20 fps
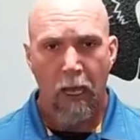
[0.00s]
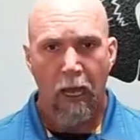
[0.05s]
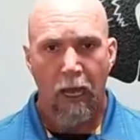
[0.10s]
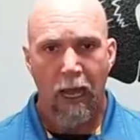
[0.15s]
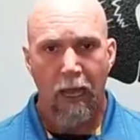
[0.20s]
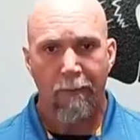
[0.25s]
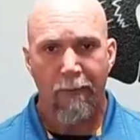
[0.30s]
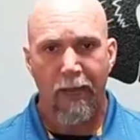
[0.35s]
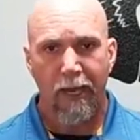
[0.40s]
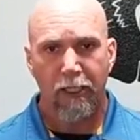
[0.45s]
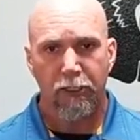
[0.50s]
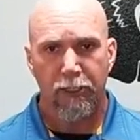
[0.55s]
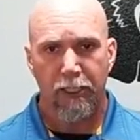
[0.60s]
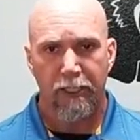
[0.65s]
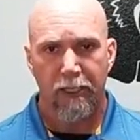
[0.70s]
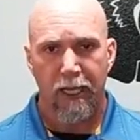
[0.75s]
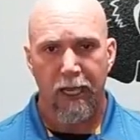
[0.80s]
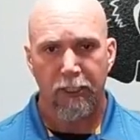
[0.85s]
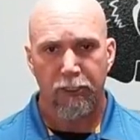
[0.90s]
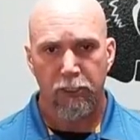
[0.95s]
I'm actually
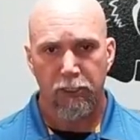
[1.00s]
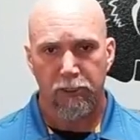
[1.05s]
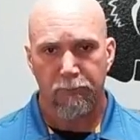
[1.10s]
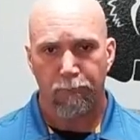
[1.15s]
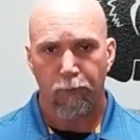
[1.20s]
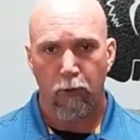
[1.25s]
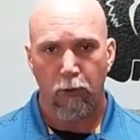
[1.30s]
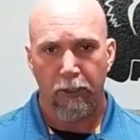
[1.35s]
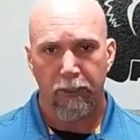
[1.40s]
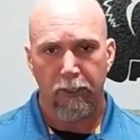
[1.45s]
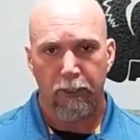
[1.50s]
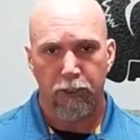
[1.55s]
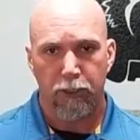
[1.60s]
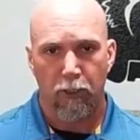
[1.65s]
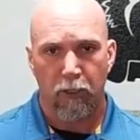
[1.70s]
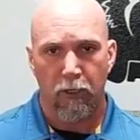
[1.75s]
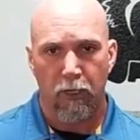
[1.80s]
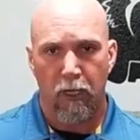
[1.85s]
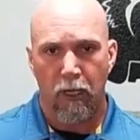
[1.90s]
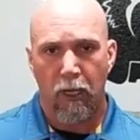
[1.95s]
not just pulling the
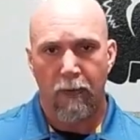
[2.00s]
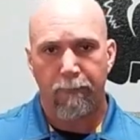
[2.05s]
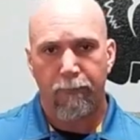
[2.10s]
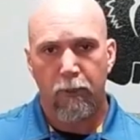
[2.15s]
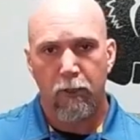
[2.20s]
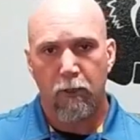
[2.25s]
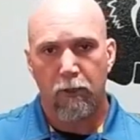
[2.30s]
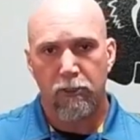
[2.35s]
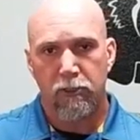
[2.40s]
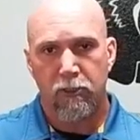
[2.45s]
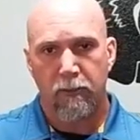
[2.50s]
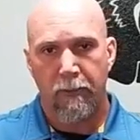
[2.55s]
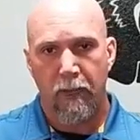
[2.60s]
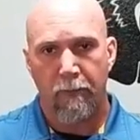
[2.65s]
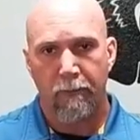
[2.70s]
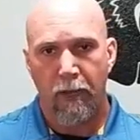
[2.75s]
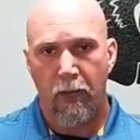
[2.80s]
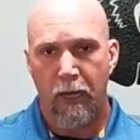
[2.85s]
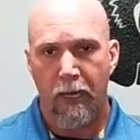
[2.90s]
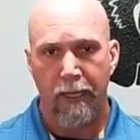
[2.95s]
shirt up close to my
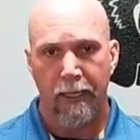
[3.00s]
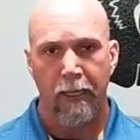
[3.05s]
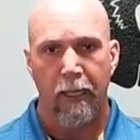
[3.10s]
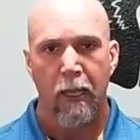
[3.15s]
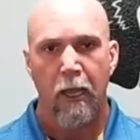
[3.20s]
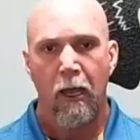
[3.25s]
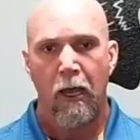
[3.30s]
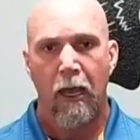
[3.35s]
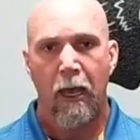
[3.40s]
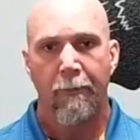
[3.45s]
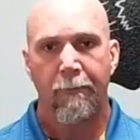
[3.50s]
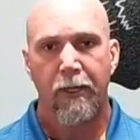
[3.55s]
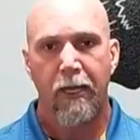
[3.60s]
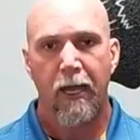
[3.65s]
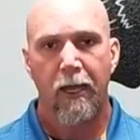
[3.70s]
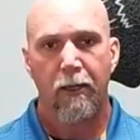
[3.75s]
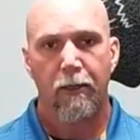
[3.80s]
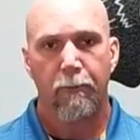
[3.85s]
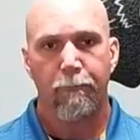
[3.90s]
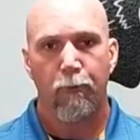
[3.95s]
body. I'm
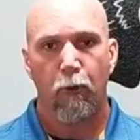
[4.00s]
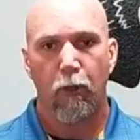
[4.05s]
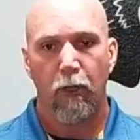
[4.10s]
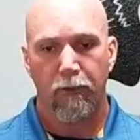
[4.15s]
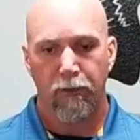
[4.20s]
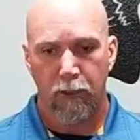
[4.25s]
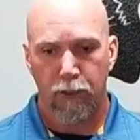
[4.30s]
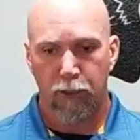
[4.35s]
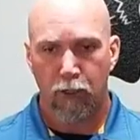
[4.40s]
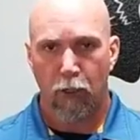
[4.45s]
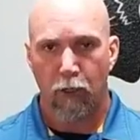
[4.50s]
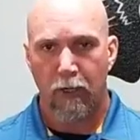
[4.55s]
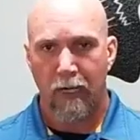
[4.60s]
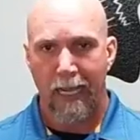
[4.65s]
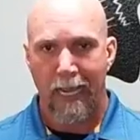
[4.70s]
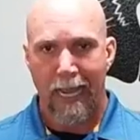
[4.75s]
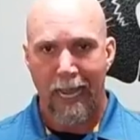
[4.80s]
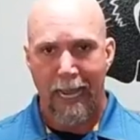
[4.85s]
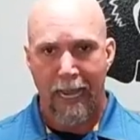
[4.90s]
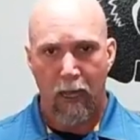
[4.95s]
kind of pulling the shirt
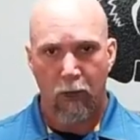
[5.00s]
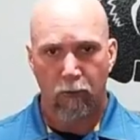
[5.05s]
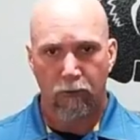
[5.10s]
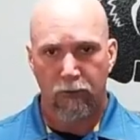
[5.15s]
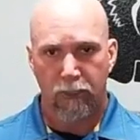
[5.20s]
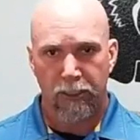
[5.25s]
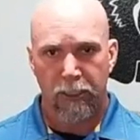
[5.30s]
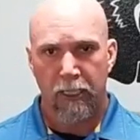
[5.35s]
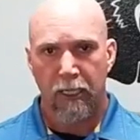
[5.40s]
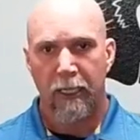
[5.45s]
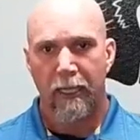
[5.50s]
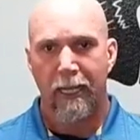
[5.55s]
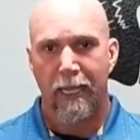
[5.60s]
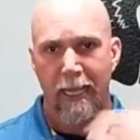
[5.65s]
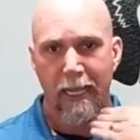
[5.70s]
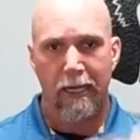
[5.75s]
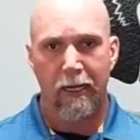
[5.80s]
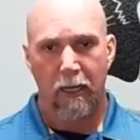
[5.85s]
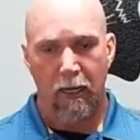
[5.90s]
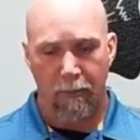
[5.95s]
out
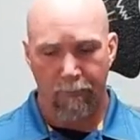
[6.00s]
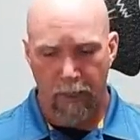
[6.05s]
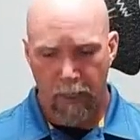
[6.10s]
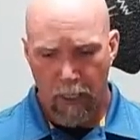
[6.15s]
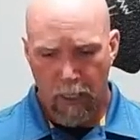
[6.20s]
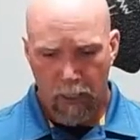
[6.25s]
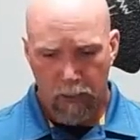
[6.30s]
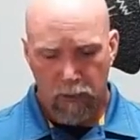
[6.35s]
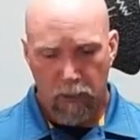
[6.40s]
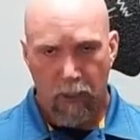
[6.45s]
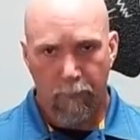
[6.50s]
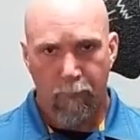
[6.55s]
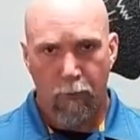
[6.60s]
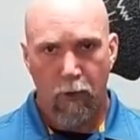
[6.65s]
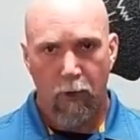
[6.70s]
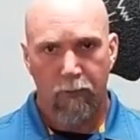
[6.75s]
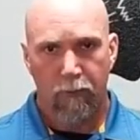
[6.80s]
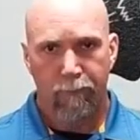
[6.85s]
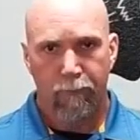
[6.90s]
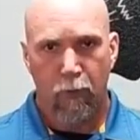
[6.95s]
and up. So I'm
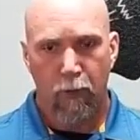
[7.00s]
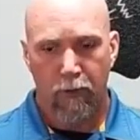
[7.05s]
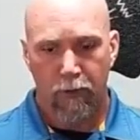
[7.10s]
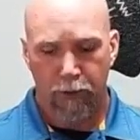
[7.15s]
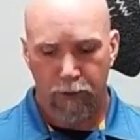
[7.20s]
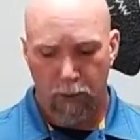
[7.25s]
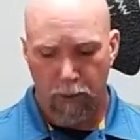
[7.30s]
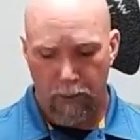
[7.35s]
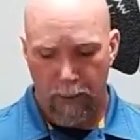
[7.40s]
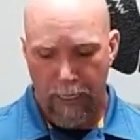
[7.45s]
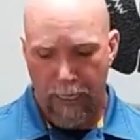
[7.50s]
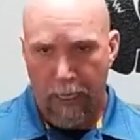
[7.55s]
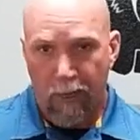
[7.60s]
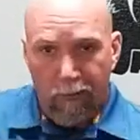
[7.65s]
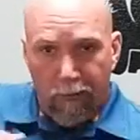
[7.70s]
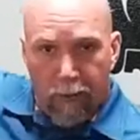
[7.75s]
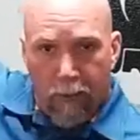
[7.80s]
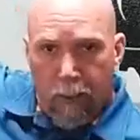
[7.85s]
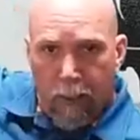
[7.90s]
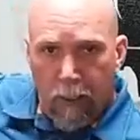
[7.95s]
pulling the shirt
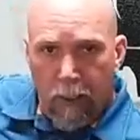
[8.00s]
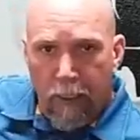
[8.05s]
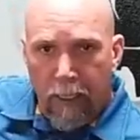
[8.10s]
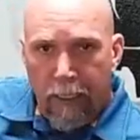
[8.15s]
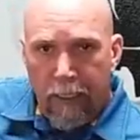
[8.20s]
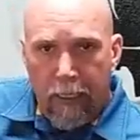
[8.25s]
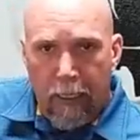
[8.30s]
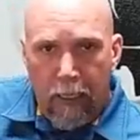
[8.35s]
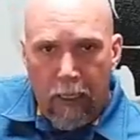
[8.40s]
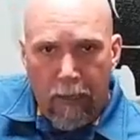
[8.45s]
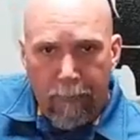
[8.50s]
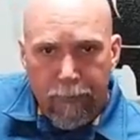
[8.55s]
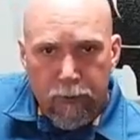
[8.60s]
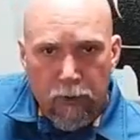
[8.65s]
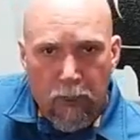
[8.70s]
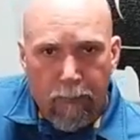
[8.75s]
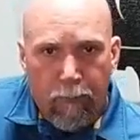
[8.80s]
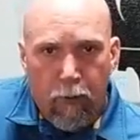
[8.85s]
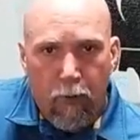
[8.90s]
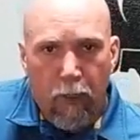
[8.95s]
out and up.
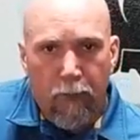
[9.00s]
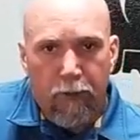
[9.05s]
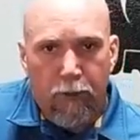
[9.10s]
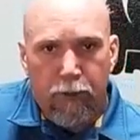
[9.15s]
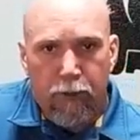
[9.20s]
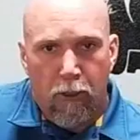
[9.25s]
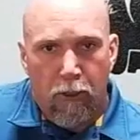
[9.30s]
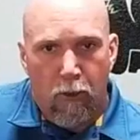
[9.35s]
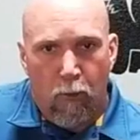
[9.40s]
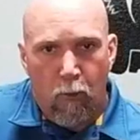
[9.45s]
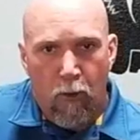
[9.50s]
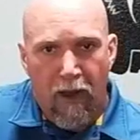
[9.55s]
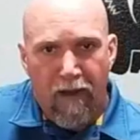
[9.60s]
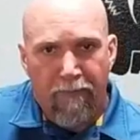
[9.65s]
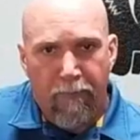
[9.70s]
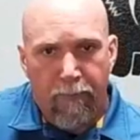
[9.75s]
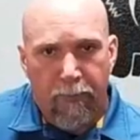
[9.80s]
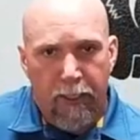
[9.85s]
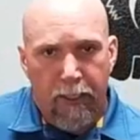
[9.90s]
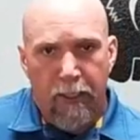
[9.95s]
So I'm pulling the shirt away
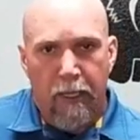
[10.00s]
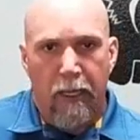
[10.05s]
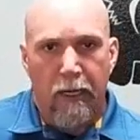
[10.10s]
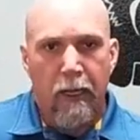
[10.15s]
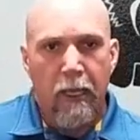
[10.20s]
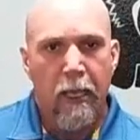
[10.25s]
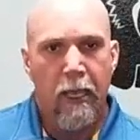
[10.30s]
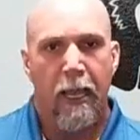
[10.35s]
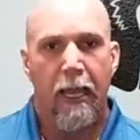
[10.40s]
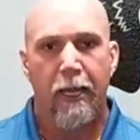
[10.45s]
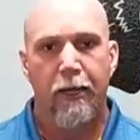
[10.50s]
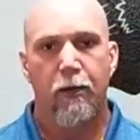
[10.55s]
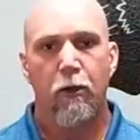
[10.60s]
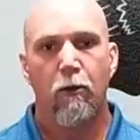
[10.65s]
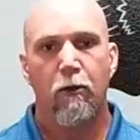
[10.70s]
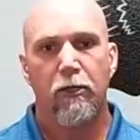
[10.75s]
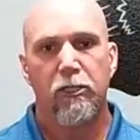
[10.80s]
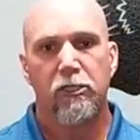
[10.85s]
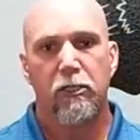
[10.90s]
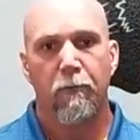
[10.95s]
from the gun. And
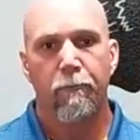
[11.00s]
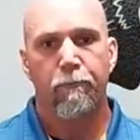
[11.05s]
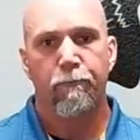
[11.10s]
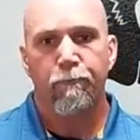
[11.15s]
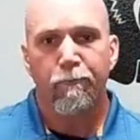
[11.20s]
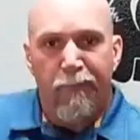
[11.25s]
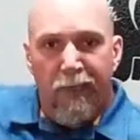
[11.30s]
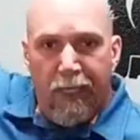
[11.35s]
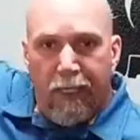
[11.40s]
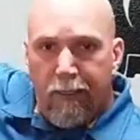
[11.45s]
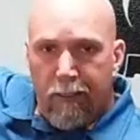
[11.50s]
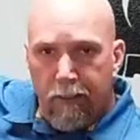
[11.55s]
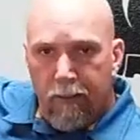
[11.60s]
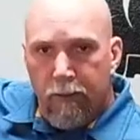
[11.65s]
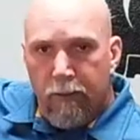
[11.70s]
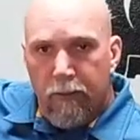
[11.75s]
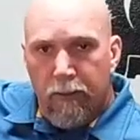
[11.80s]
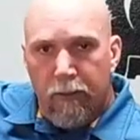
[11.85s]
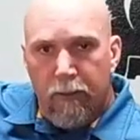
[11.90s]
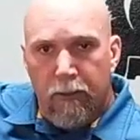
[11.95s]
notice the big
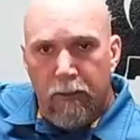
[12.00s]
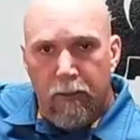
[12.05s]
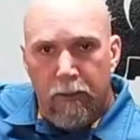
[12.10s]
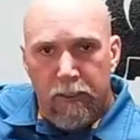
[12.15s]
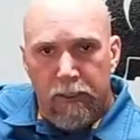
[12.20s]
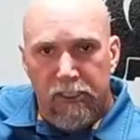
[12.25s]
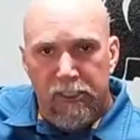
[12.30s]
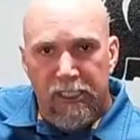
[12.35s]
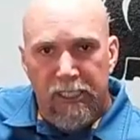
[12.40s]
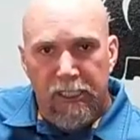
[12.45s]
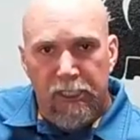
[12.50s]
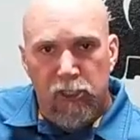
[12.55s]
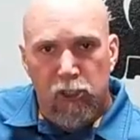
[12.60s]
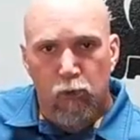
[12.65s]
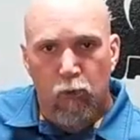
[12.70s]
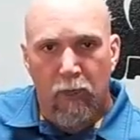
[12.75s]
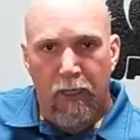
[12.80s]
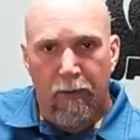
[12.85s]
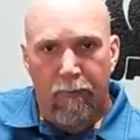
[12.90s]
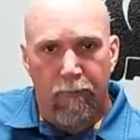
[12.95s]
C
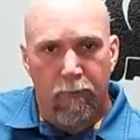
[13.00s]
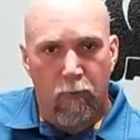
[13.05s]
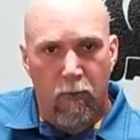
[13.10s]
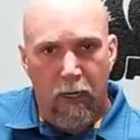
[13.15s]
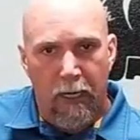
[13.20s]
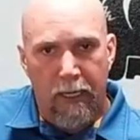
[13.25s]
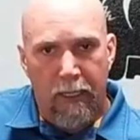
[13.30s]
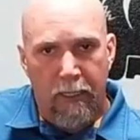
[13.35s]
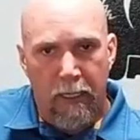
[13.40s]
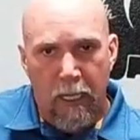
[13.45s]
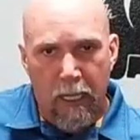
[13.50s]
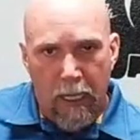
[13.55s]
sweep, right?